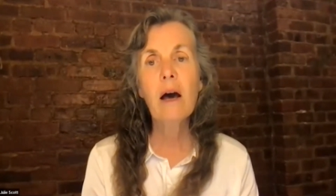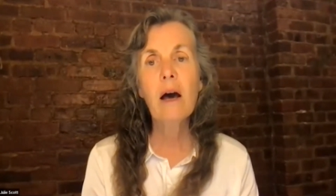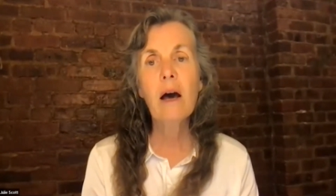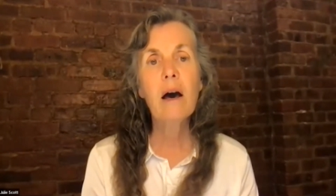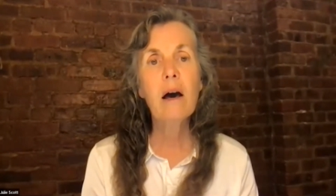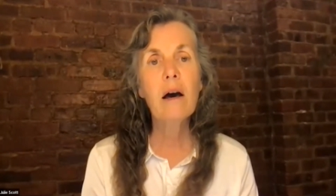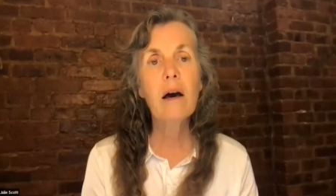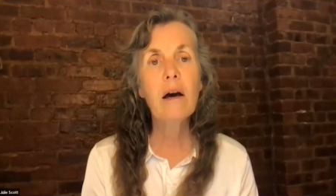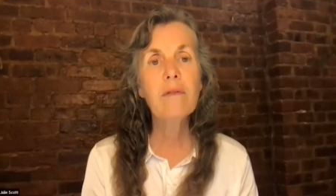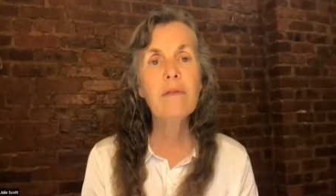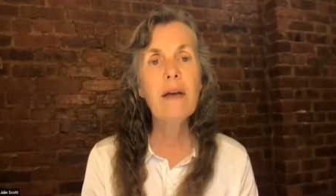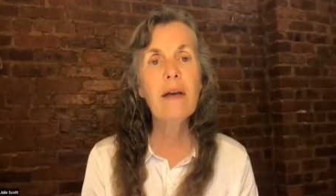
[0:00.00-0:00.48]

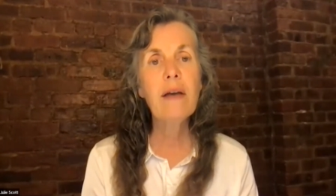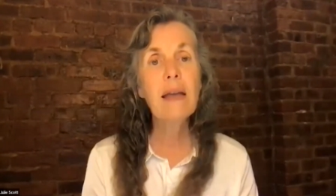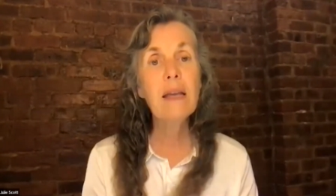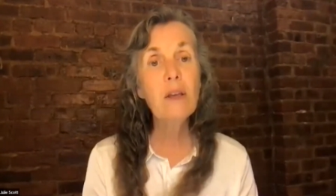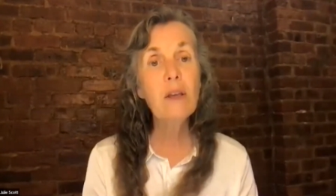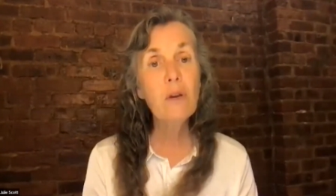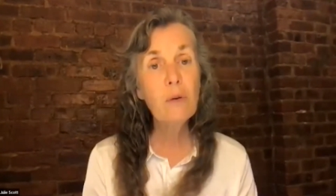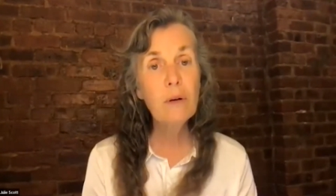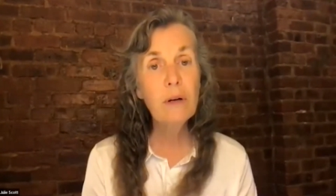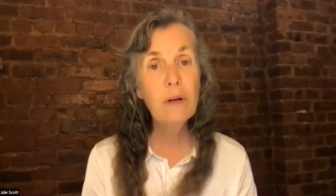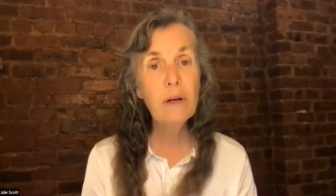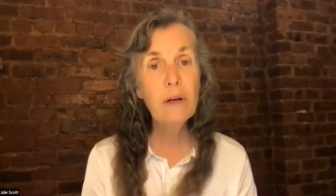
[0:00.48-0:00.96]
of a
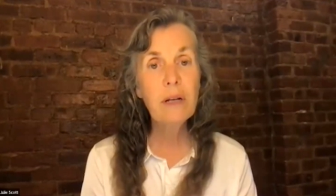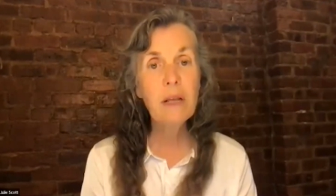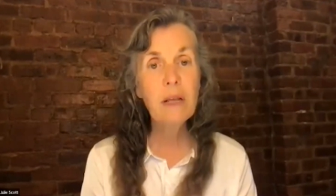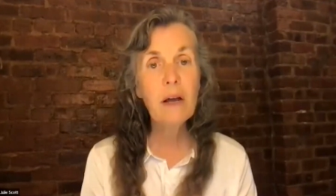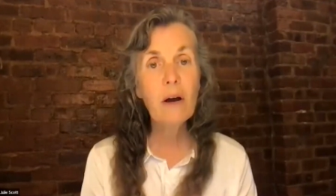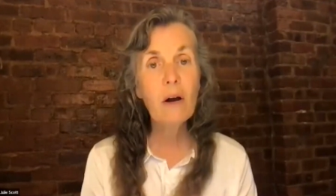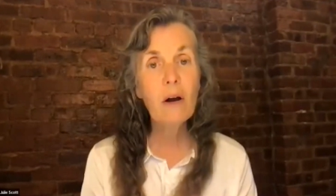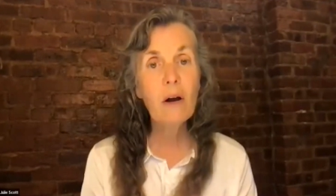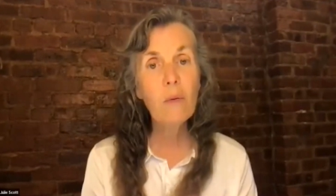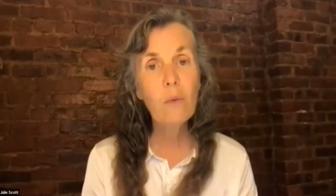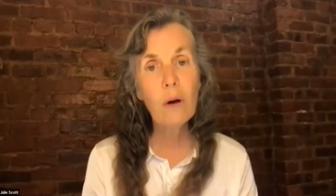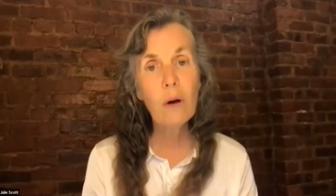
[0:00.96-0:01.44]
unity
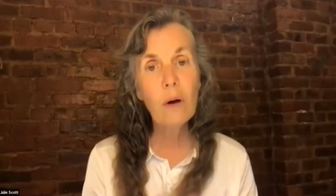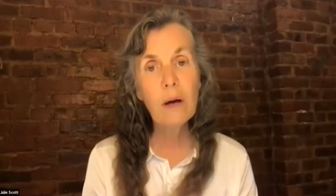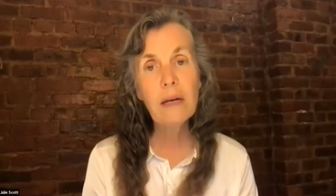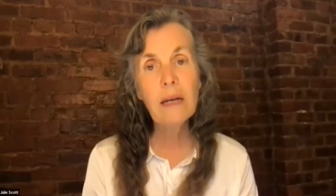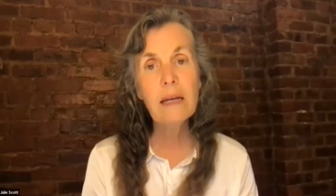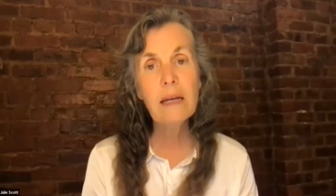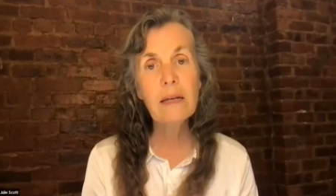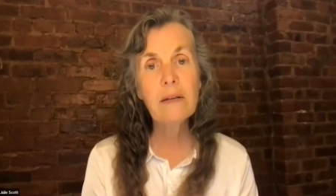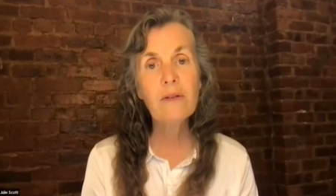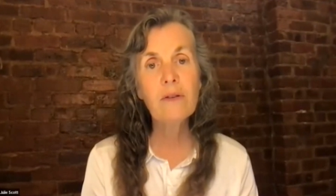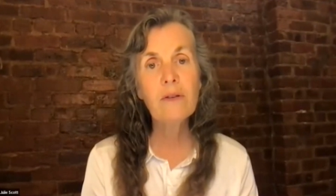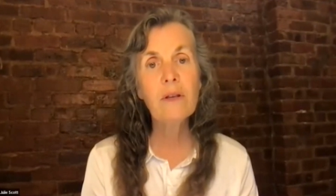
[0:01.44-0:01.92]
or
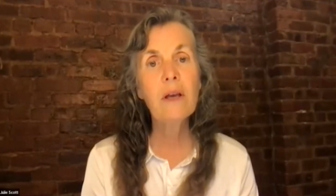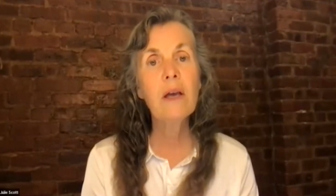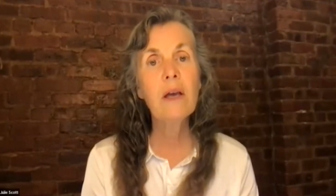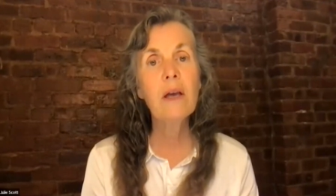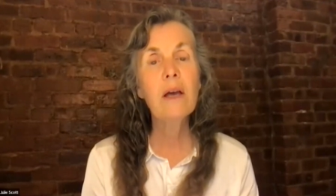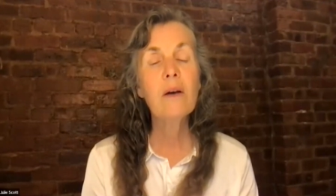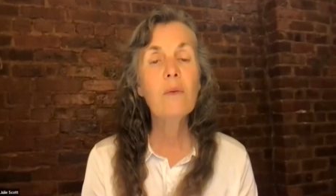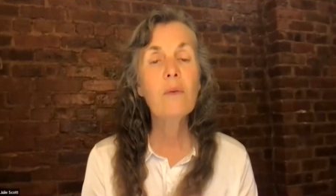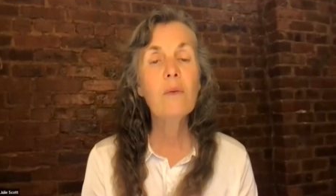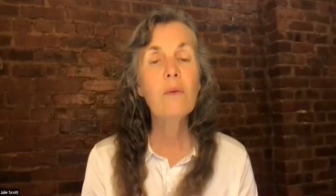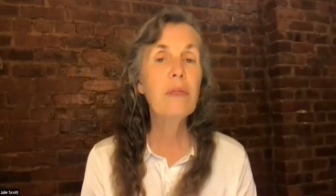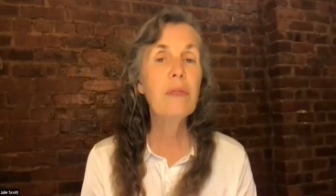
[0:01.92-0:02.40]
oneness
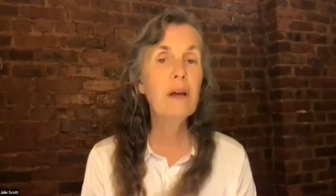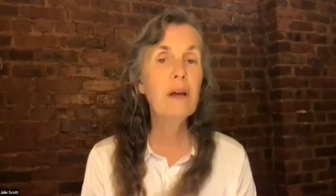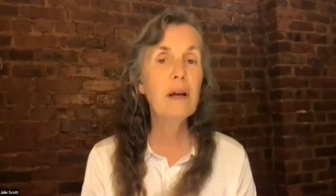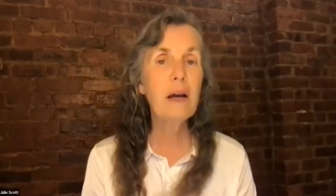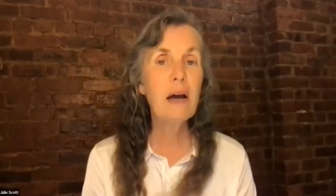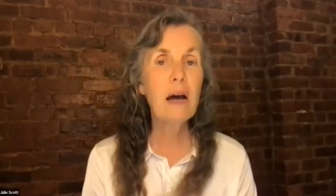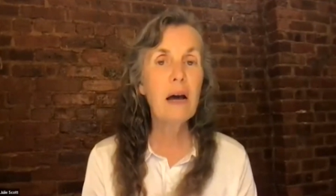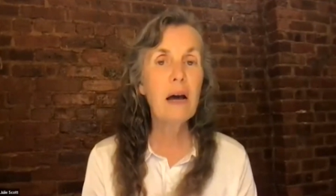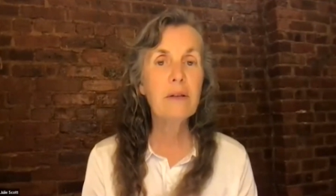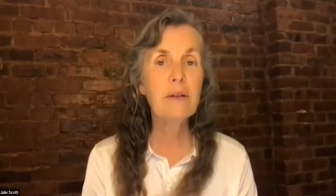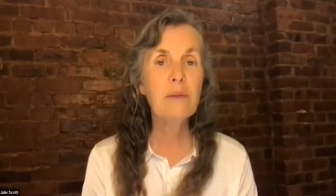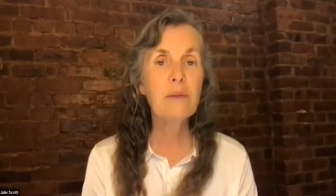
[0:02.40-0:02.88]
with the
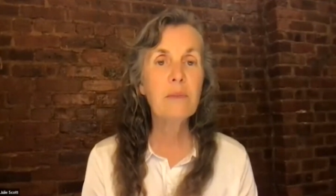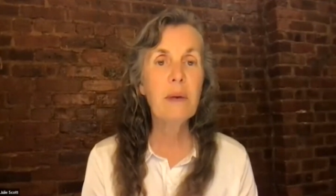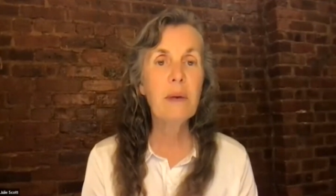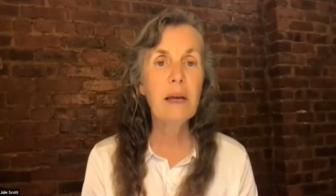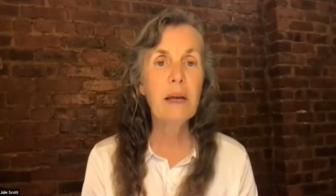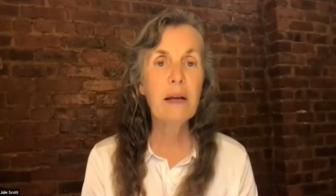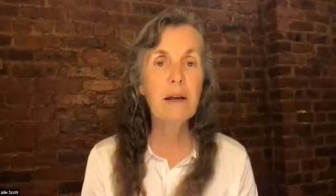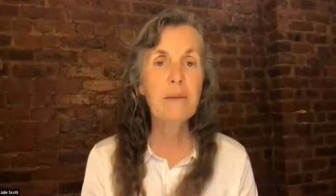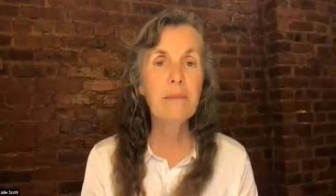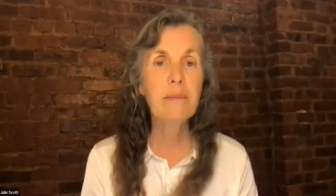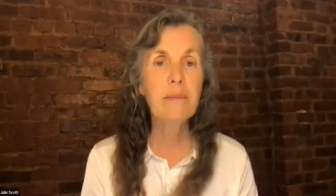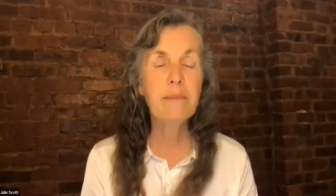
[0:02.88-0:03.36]

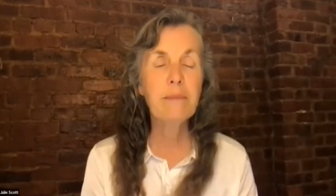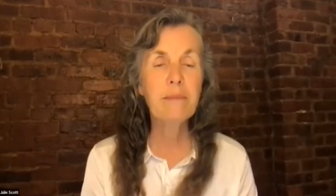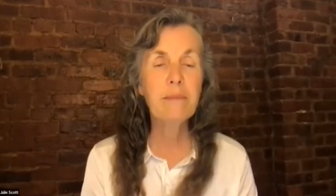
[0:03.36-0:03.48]
cosmic?